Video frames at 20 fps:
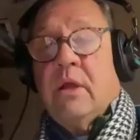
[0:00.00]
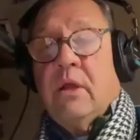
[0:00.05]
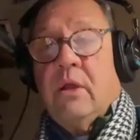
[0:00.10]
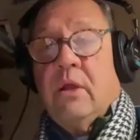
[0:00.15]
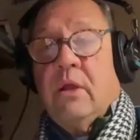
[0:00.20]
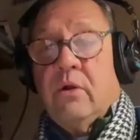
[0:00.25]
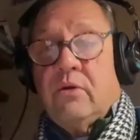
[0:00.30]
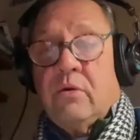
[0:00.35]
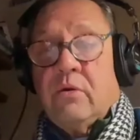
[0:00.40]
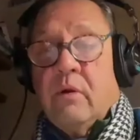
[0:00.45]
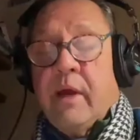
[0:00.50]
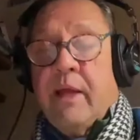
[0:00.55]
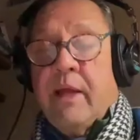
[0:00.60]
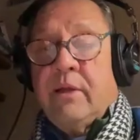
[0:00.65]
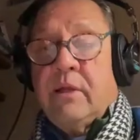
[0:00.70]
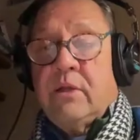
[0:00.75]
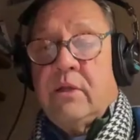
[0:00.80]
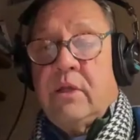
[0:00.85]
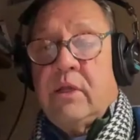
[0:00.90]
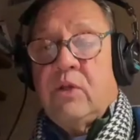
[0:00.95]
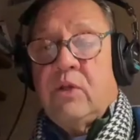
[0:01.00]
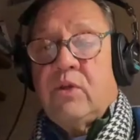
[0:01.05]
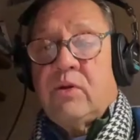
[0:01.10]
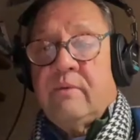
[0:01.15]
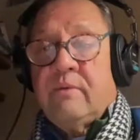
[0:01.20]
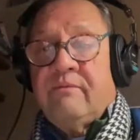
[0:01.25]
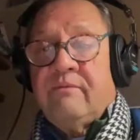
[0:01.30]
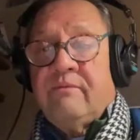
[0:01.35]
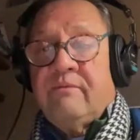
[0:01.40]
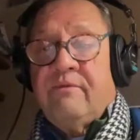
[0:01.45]
you're trying to teach
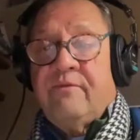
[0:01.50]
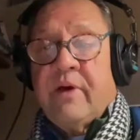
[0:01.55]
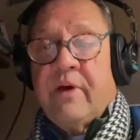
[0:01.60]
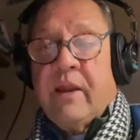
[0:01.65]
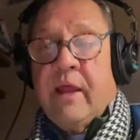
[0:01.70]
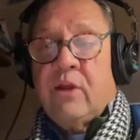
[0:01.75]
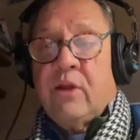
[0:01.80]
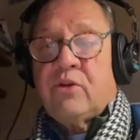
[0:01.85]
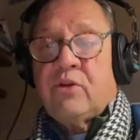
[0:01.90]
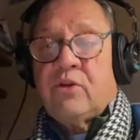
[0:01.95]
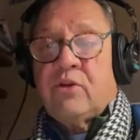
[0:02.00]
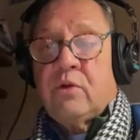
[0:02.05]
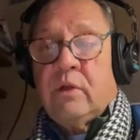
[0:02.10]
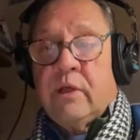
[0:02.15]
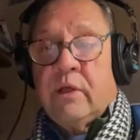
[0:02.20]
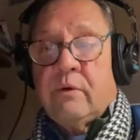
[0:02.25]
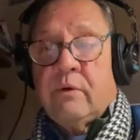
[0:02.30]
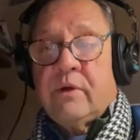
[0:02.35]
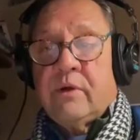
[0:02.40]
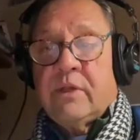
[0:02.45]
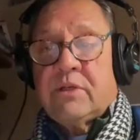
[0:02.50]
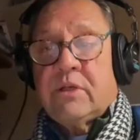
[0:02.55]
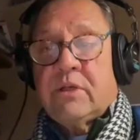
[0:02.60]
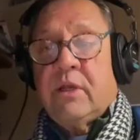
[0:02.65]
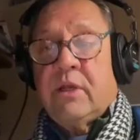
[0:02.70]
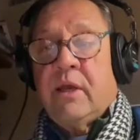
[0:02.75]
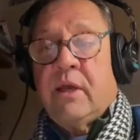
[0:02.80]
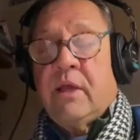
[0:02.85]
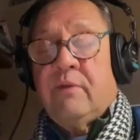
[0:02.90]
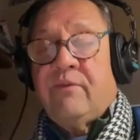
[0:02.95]
them financial
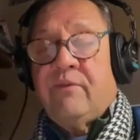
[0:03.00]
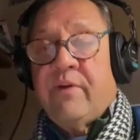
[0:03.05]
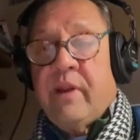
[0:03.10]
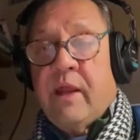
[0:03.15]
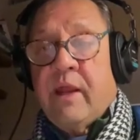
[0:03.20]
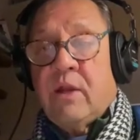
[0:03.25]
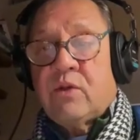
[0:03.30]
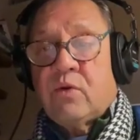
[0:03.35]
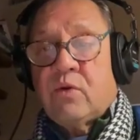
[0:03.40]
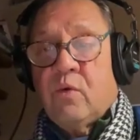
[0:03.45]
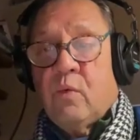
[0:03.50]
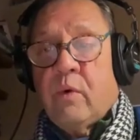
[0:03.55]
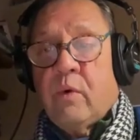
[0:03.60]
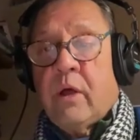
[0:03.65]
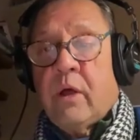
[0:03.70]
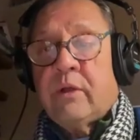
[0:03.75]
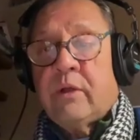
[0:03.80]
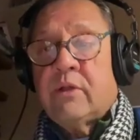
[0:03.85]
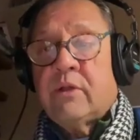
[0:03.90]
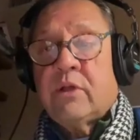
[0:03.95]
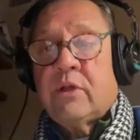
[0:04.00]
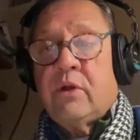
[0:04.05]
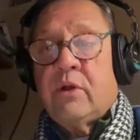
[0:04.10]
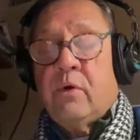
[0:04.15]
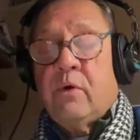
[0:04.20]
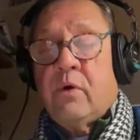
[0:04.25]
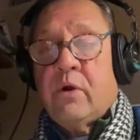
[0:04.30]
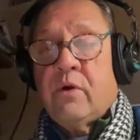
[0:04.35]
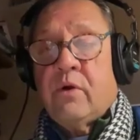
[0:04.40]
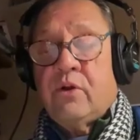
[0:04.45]
literacy and financial wellness in
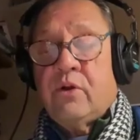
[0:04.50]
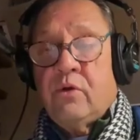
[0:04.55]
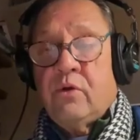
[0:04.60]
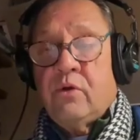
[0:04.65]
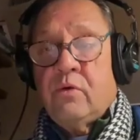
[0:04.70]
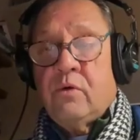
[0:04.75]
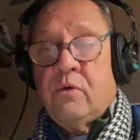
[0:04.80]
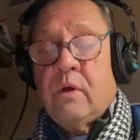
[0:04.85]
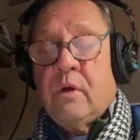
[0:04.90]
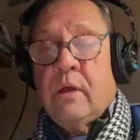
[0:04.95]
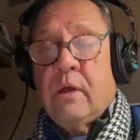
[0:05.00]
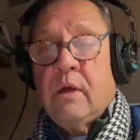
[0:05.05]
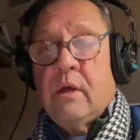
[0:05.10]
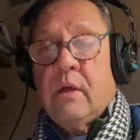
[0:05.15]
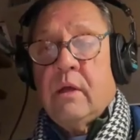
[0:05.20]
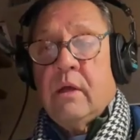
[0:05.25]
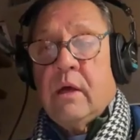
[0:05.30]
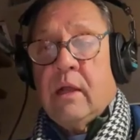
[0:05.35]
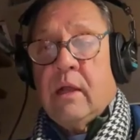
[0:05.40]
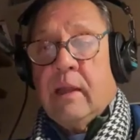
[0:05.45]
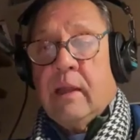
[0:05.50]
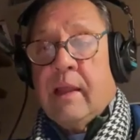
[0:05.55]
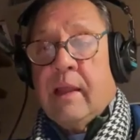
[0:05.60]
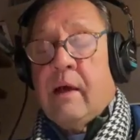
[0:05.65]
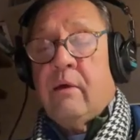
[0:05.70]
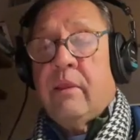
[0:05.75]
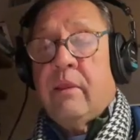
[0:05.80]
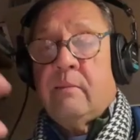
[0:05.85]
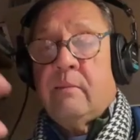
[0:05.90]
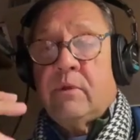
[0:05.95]
order to
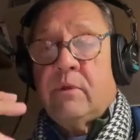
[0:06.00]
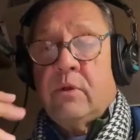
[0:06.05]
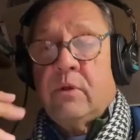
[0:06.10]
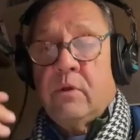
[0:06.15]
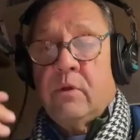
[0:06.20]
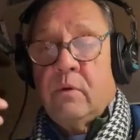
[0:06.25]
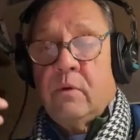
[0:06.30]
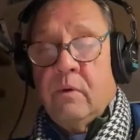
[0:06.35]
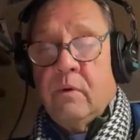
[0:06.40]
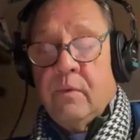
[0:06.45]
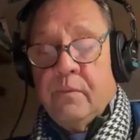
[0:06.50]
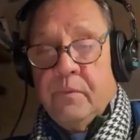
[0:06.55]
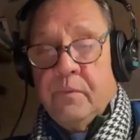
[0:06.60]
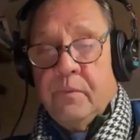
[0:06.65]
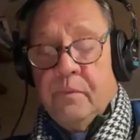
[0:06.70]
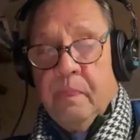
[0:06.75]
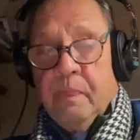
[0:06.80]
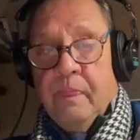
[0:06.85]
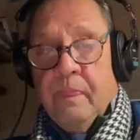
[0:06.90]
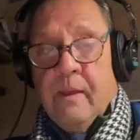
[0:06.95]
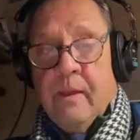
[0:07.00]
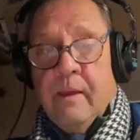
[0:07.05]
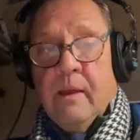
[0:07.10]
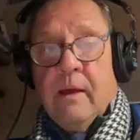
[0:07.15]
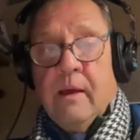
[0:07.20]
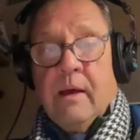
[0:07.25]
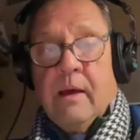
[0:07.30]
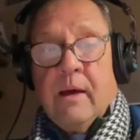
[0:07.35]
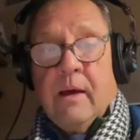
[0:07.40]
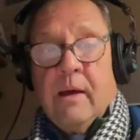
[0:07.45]
allow them to
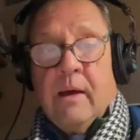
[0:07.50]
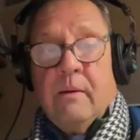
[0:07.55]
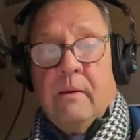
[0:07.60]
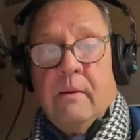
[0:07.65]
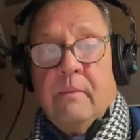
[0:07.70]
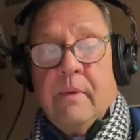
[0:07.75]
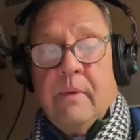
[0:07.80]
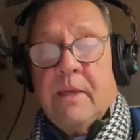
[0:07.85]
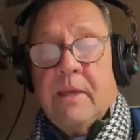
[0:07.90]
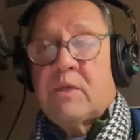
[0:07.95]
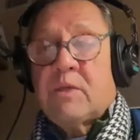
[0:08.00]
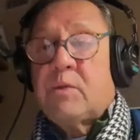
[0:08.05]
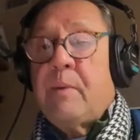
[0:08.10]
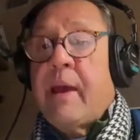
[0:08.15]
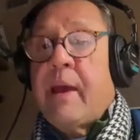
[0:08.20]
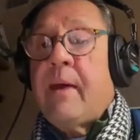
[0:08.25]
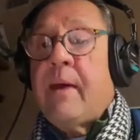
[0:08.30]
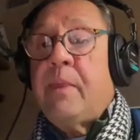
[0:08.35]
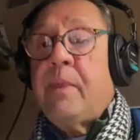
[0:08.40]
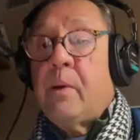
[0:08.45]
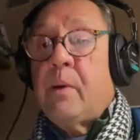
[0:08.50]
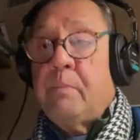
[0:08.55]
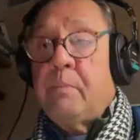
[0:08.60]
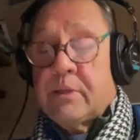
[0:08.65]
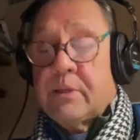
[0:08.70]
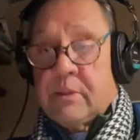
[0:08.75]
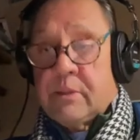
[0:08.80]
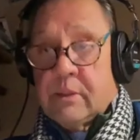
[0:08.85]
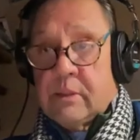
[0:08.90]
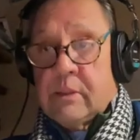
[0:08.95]
expand their
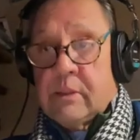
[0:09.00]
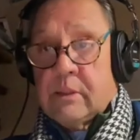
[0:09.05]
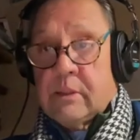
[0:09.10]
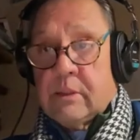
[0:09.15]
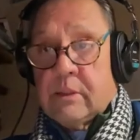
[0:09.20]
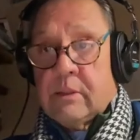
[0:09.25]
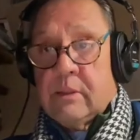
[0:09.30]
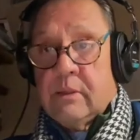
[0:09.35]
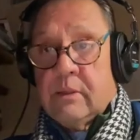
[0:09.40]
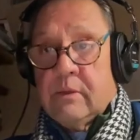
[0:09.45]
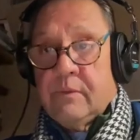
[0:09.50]
businesses.